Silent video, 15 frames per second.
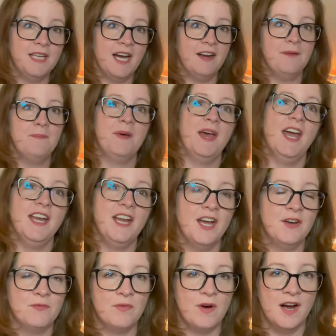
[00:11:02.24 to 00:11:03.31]
out of bed
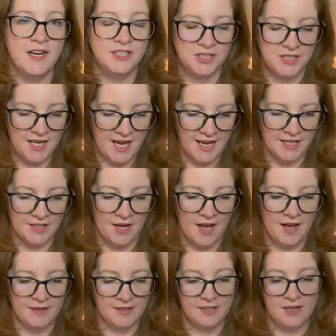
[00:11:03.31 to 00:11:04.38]
and rushed
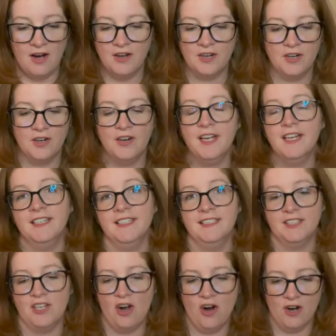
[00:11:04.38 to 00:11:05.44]
and caught her in
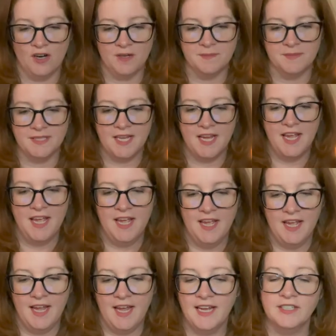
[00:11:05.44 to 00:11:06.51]
his arms.
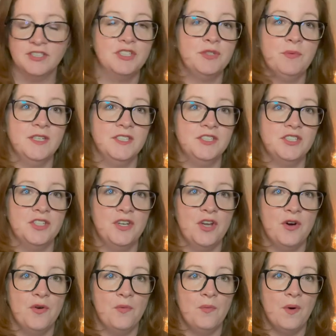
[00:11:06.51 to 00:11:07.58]
And she wanted to
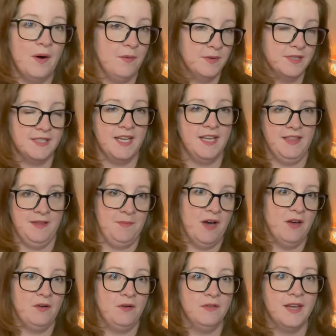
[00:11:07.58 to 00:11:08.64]
know what was in the
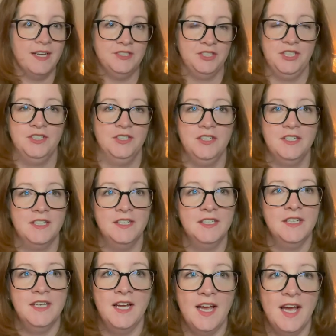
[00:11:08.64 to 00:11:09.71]
bottle that she took.
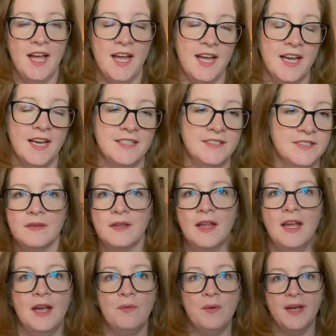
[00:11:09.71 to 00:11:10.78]
And
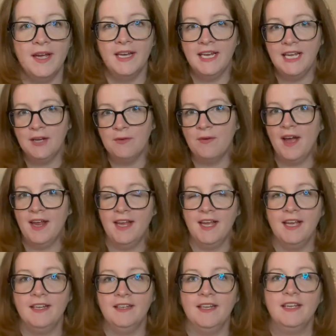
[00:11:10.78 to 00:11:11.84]
when he read
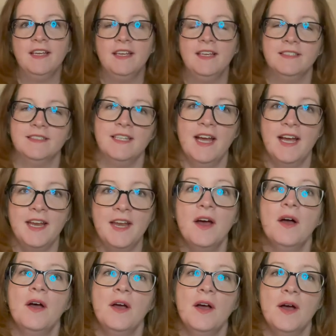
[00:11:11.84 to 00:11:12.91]
it, he said,
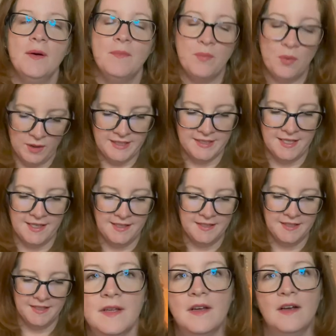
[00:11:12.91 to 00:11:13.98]

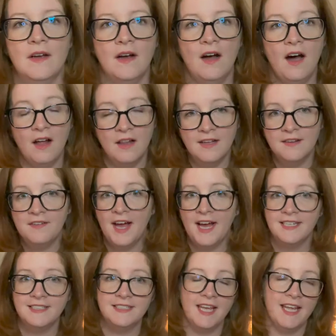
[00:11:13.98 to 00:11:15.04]
"Poison." Olive
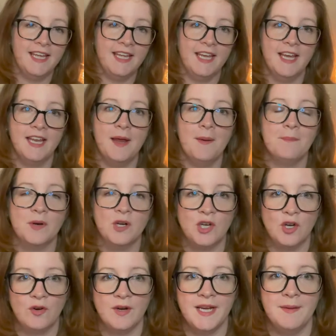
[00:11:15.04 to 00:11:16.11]
had taken
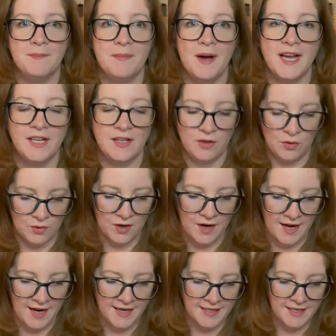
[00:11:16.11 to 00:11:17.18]
mercury
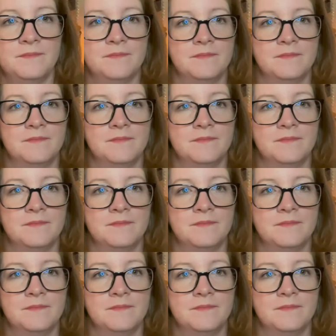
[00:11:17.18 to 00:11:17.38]
bichloride.